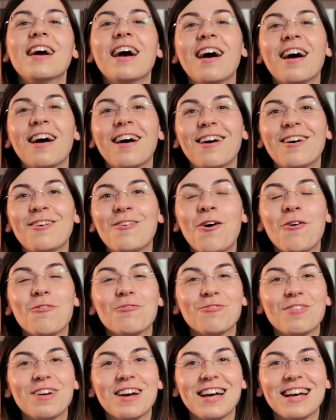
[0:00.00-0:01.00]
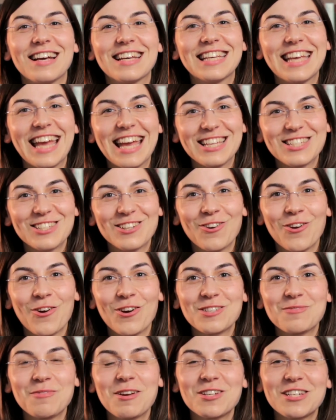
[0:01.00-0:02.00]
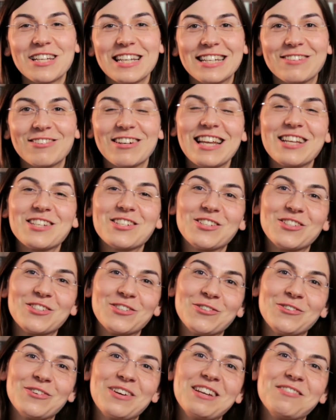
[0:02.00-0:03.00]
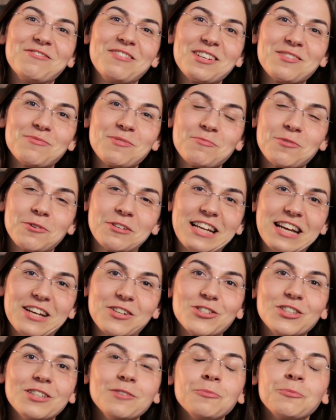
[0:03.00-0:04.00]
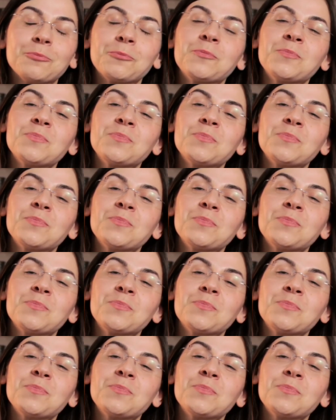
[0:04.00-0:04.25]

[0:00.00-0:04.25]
of case law, especially in relation to investment protection.